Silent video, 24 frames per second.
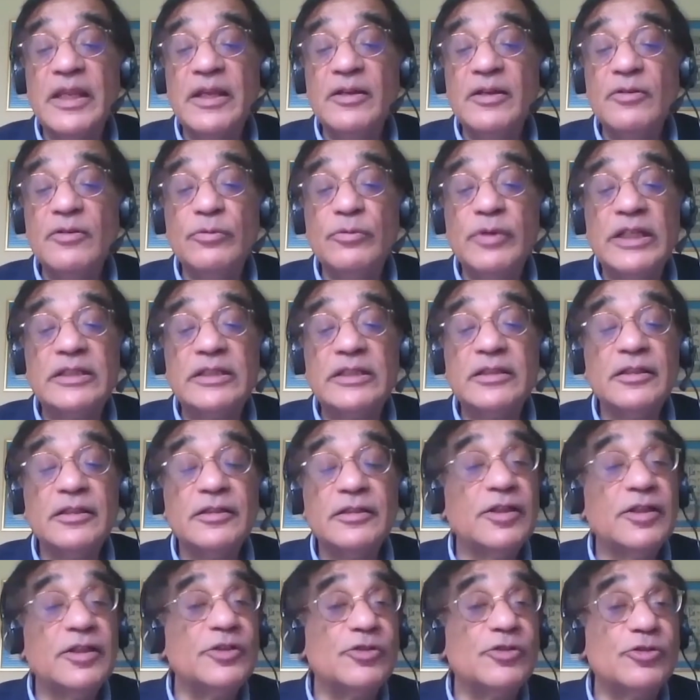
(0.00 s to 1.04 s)
with
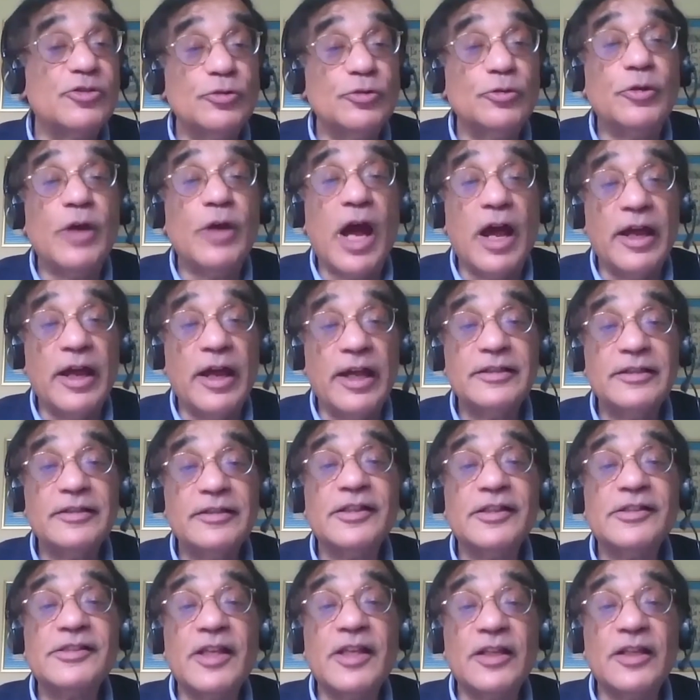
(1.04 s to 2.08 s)
the true guide,
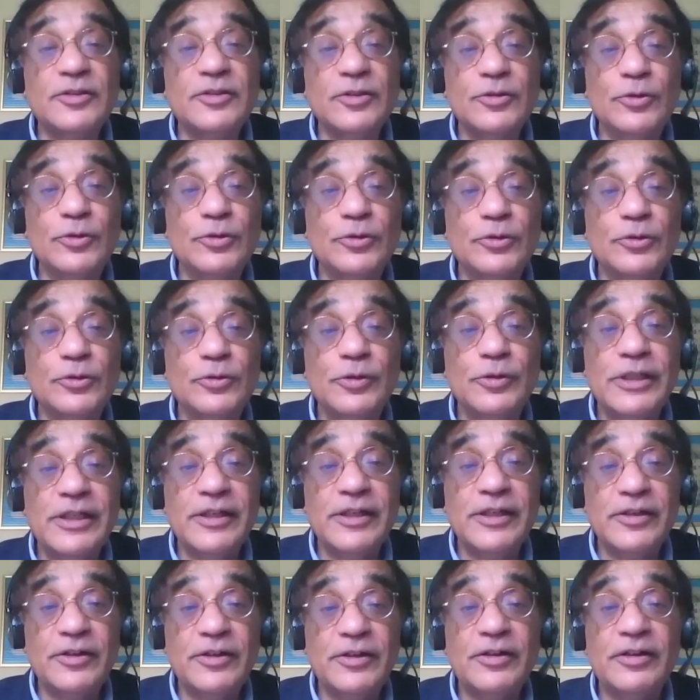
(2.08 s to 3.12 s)
the Satguru.
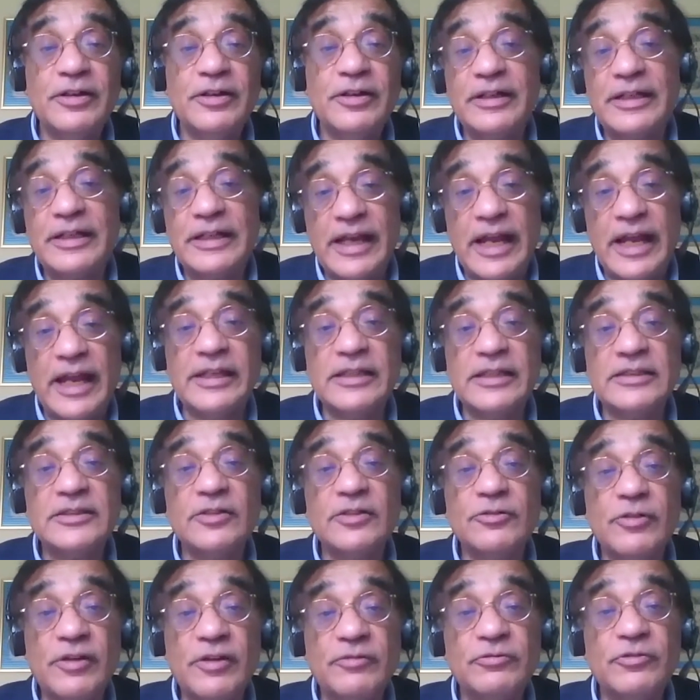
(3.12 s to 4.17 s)
Here, I guess
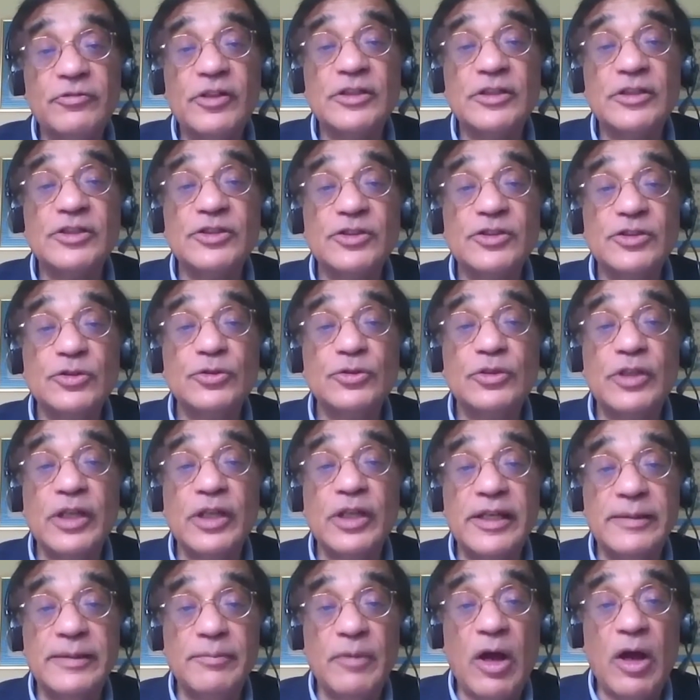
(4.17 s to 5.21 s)
a reference to
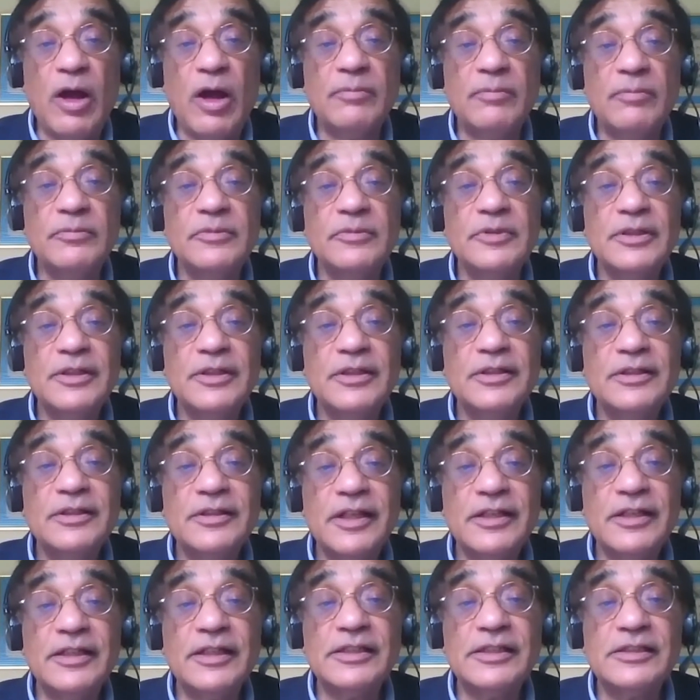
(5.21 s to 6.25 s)
the Imam,
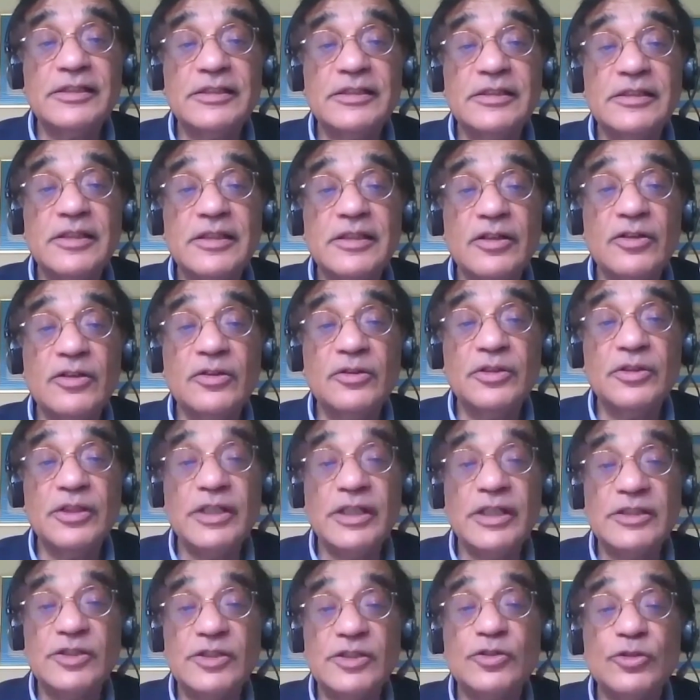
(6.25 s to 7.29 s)
that
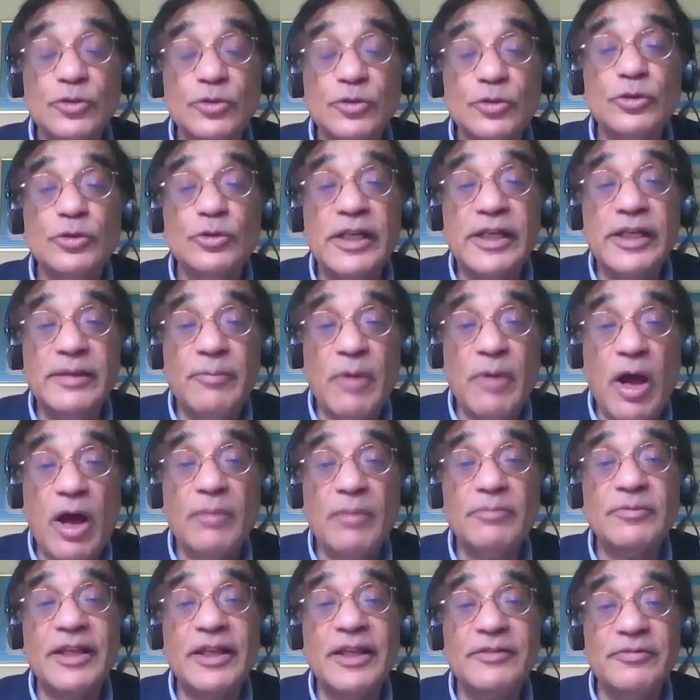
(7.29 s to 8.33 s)
it's through the
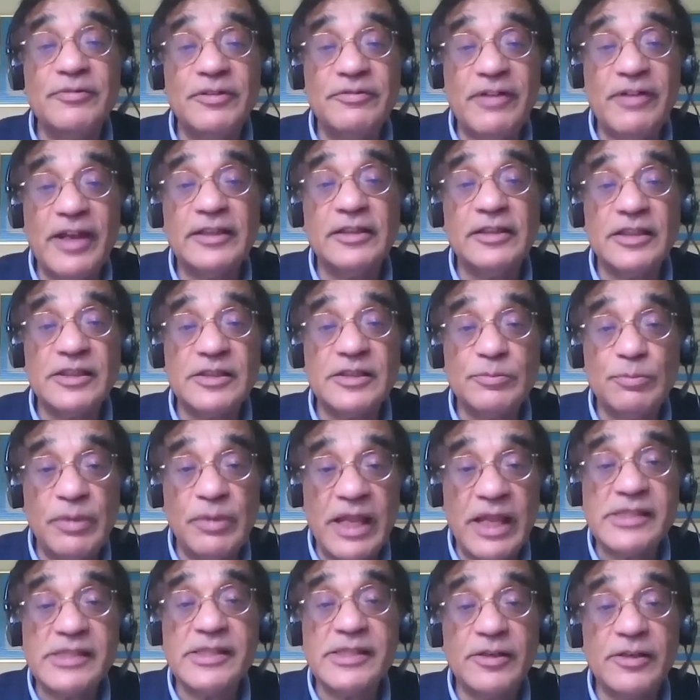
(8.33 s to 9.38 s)
Imam that we've had this
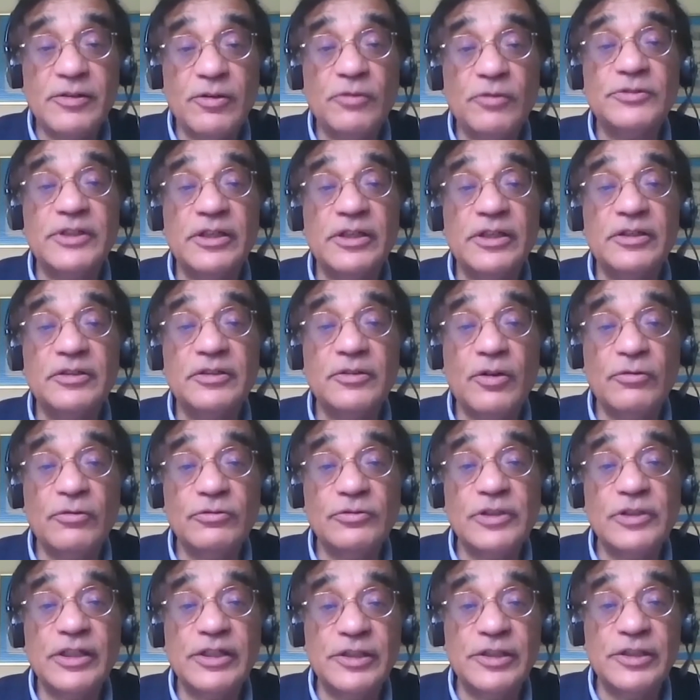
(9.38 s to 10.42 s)
blessing
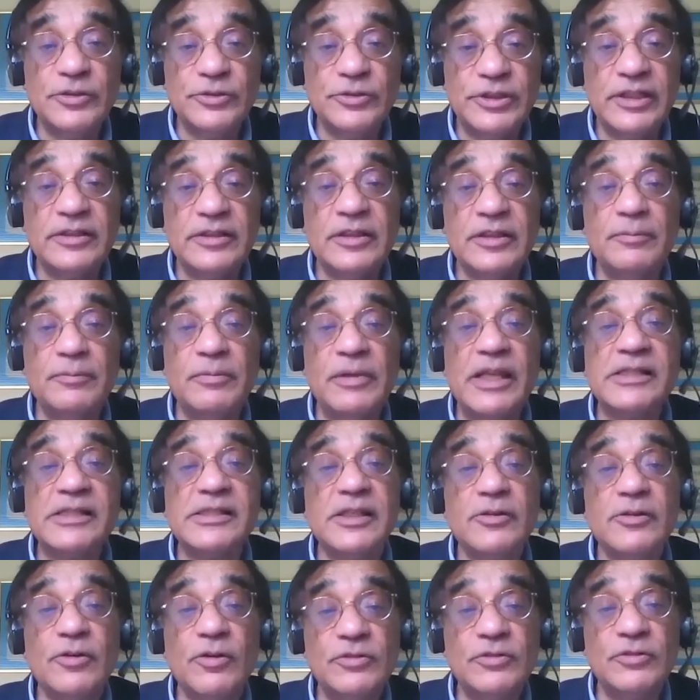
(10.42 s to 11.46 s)
of the union, the
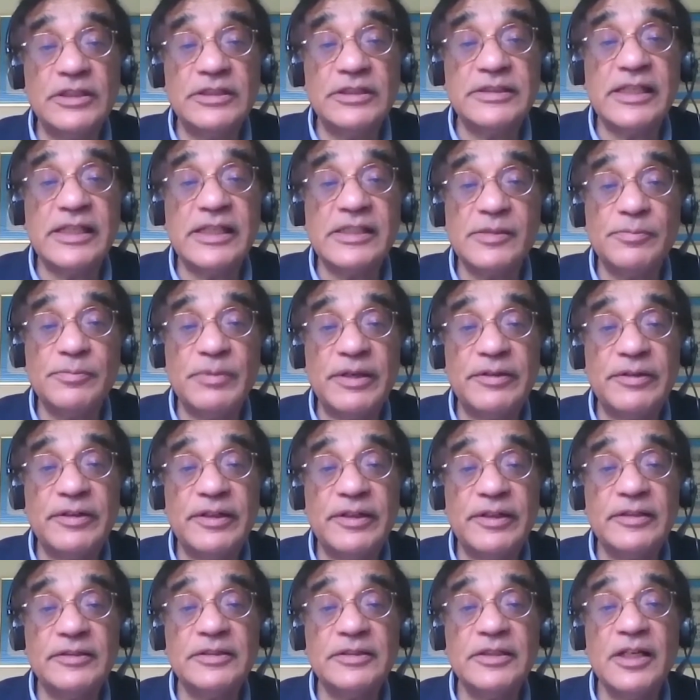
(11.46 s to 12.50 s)
blessing of this
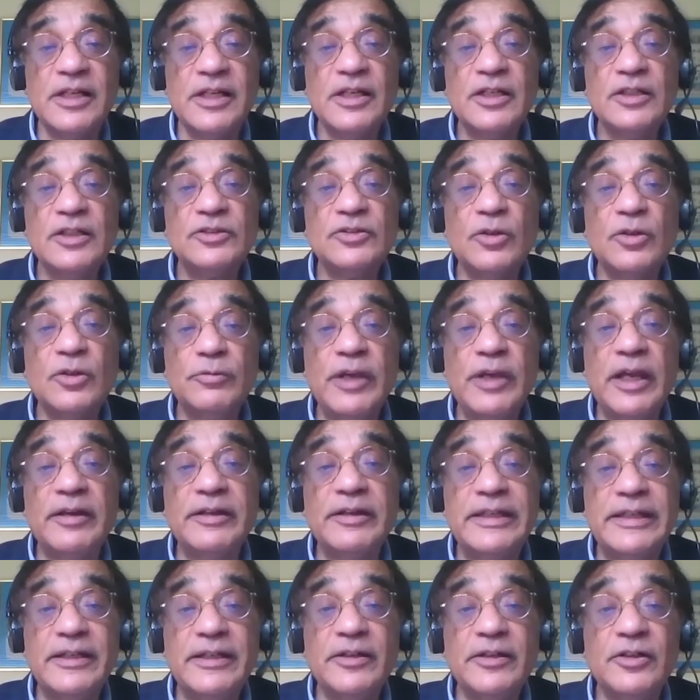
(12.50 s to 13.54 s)
experience. So we are
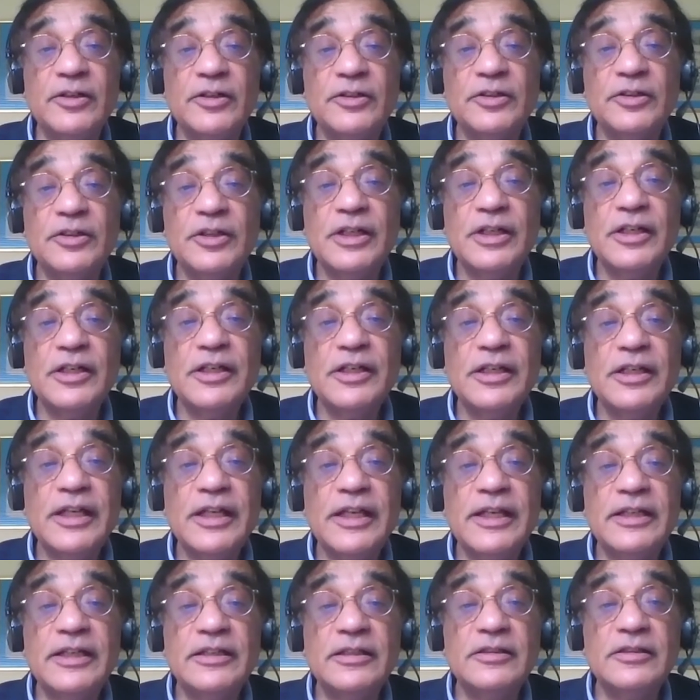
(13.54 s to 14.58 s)
here
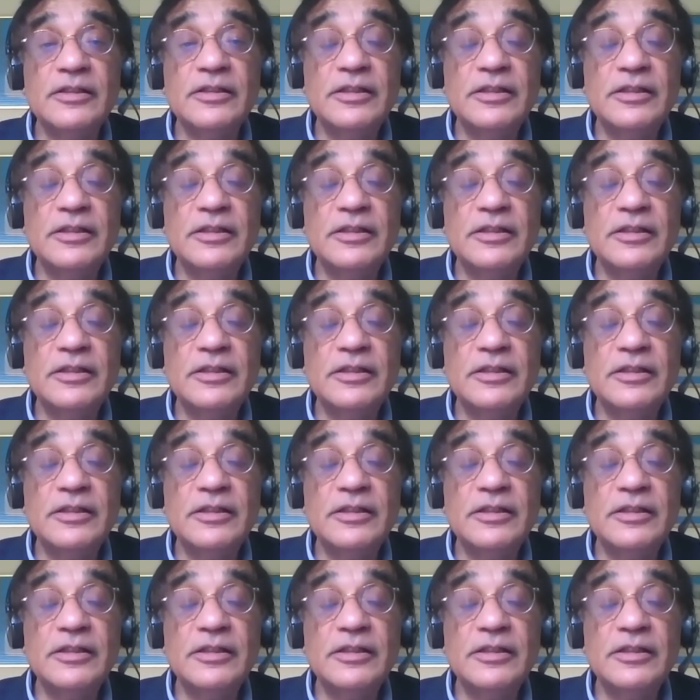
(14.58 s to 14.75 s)
in